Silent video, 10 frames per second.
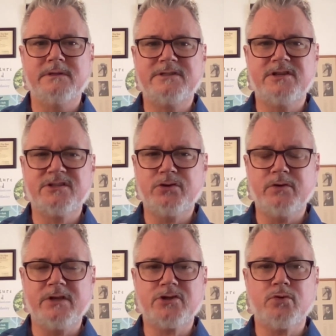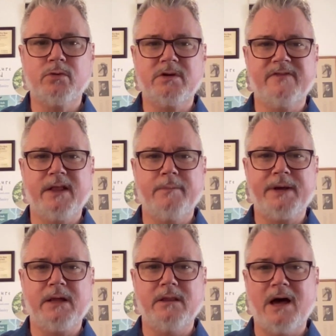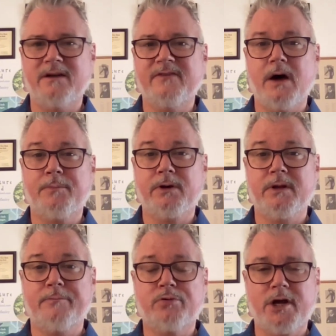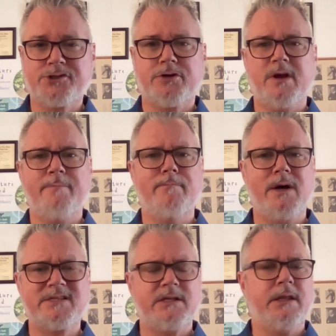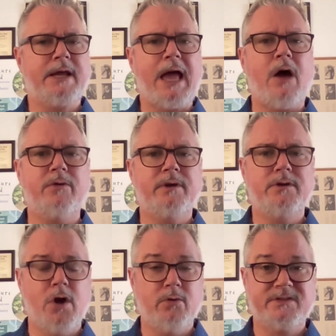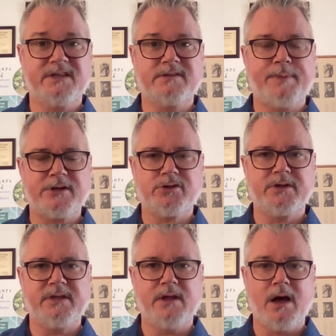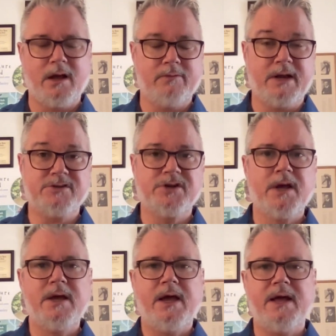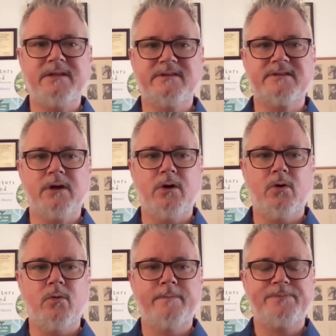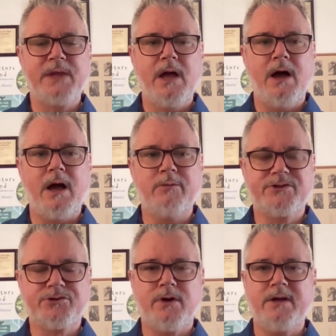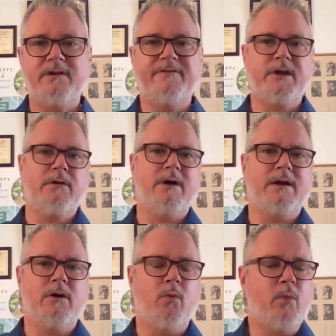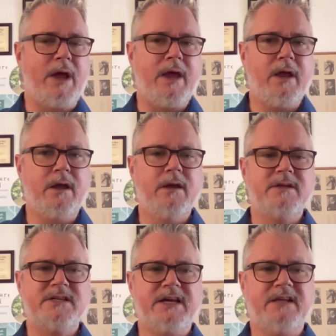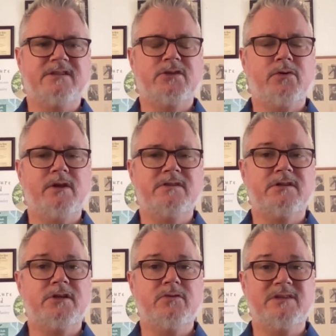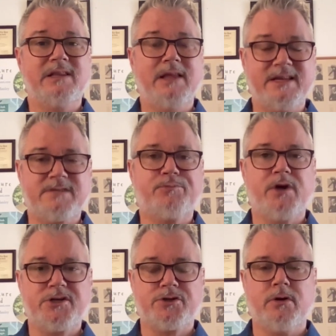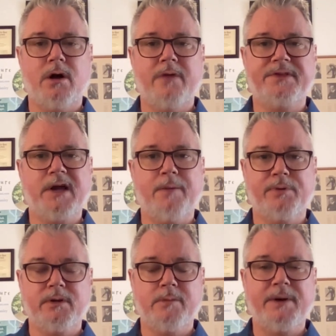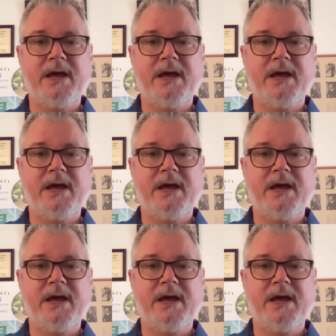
students who were developing a lot of upper lip pressure and muscling out notes, especially in the high range. And so I was trying to figure out a way to get students to use less pressure on the upper lip,